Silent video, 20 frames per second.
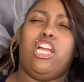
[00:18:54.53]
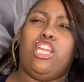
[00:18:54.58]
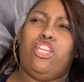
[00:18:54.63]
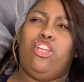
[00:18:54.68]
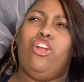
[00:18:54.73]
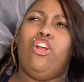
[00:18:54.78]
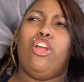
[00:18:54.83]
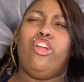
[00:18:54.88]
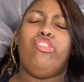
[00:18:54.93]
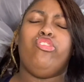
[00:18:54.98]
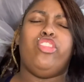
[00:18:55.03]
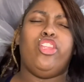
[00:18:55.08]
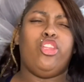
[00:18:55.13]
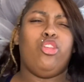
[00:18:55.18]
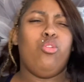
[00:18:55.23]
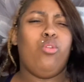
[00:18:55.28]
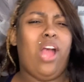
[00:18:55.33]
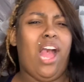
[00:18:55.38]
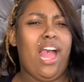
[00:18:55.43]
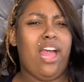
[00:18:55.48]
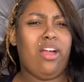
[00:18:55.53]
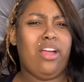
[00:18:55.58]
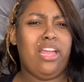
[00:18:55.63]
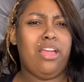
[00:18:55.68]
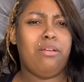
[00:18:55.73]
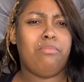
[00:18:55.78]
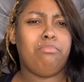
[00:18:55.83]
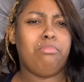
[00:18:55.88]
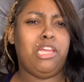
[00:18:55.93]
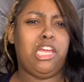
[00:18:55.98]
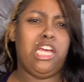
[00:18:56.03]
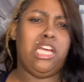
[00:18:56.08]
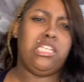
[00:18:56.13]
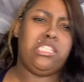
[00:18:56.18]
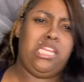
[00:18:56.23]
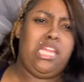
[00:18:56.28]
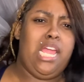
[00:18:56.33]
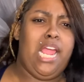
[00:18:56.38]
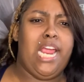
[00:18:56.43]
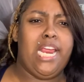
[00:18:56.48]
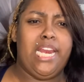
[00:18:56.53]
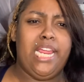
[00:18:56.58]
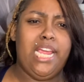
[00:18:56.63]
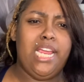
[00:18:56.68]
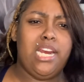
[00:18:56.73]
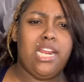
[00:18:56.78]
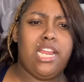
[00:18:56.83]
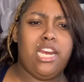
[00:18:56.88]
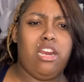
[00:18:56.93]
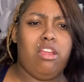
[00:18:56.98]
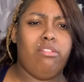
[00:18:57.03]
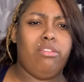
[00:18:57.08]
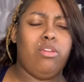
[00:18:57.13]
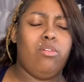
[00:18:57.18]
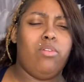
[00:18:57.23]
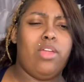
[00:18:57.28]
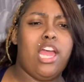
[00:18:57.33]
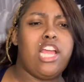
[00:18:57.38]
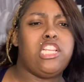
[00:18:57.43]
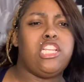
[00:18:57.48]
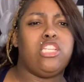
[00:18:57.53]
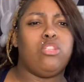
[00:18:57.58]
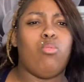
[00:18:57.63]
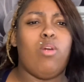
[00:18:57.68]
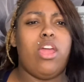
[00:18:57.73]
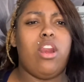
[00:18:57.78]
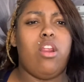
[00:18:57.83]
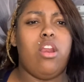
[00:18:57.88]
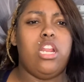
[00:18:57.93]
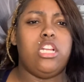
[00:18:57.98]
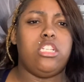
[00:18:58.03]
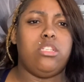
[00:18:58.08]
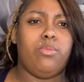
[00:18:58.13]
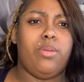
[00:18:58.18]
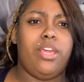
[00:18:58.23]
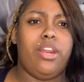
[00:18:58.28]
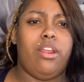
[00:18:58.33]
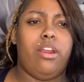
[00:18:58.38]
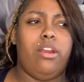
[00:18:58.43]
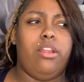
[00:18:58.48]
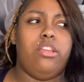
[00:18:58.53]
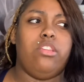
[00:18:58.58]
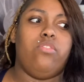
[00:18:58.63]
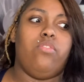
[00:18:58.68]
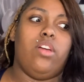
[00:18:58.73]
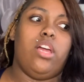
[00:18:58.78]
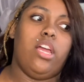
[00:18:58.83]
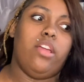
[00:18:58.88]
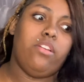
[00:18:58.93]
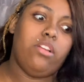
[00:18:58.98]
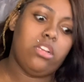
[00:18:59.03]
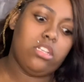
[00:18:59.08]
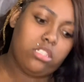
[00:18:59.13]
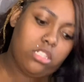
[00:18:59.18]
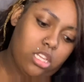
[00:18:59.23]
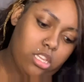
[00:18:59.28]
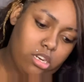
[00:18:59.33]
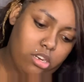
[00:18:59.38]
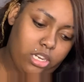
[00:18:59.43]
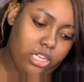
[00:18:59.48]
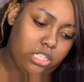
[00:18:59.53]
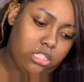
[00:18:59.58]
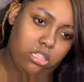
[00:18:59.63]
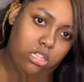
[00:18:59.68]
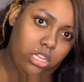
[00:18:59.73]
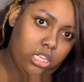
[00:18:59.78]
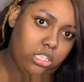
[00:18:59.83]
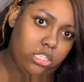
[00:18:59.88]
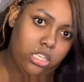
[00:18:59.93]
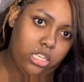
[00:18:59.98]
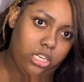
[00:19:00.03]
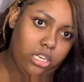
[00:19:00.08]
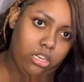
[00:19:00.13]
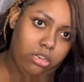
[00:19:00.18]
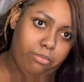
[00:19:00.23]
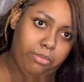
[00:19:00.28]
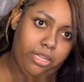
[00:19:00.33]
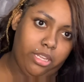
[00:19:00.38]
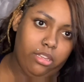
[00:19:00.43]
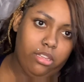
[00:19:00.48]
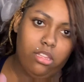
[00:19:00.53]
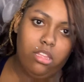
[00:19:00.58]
girl, you think you got him because he ain't did nothing on you yet? Just wait on it. Just wait on it. It's 5 years later, he still ain't cheated on me.